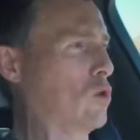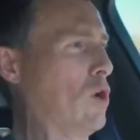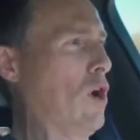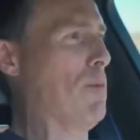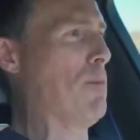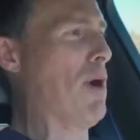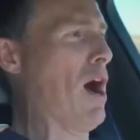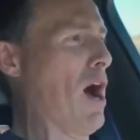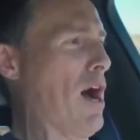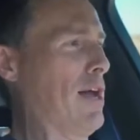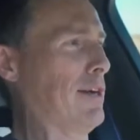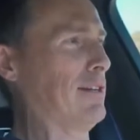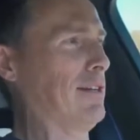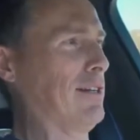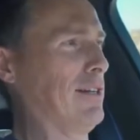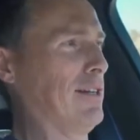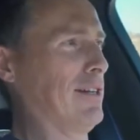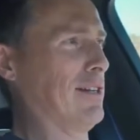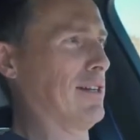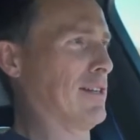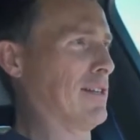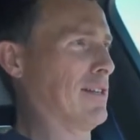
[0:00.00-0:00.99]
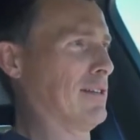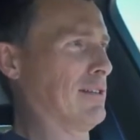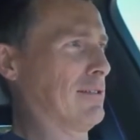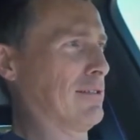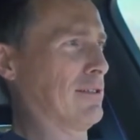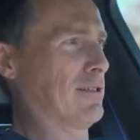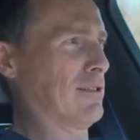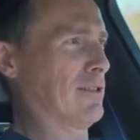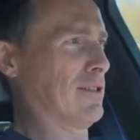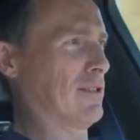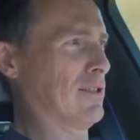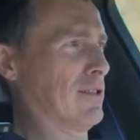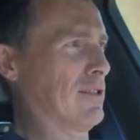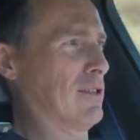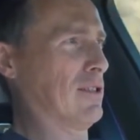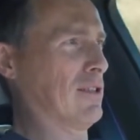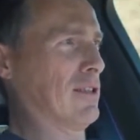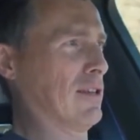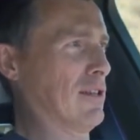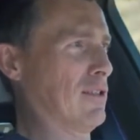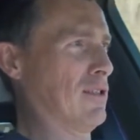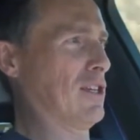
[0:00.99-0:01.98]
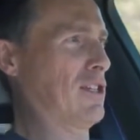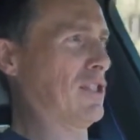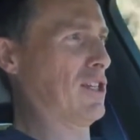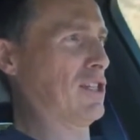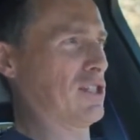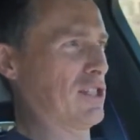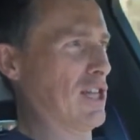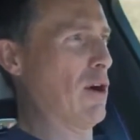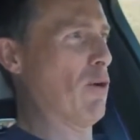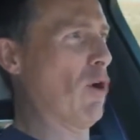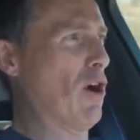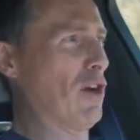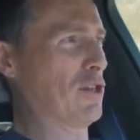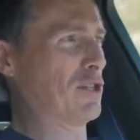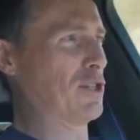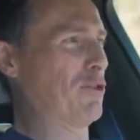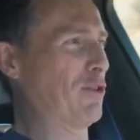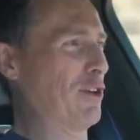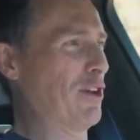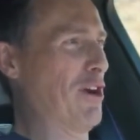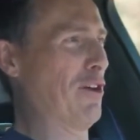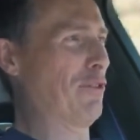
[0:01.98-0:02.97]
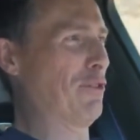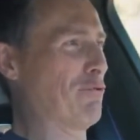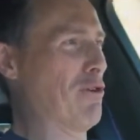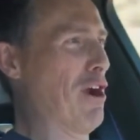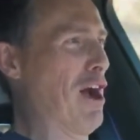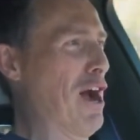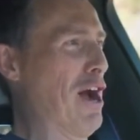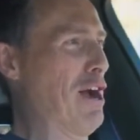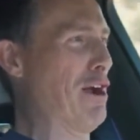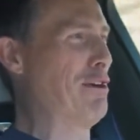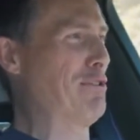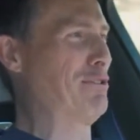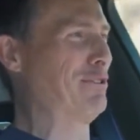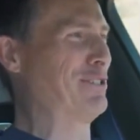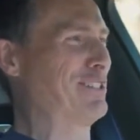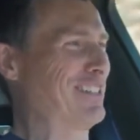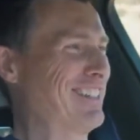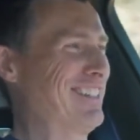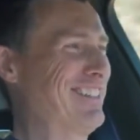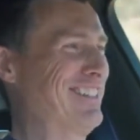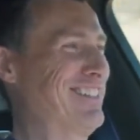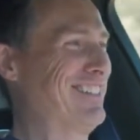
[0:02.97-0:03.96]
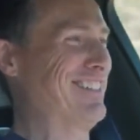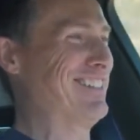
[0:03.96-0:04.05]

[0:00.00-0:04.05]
Come on. This is so odd doing on the road.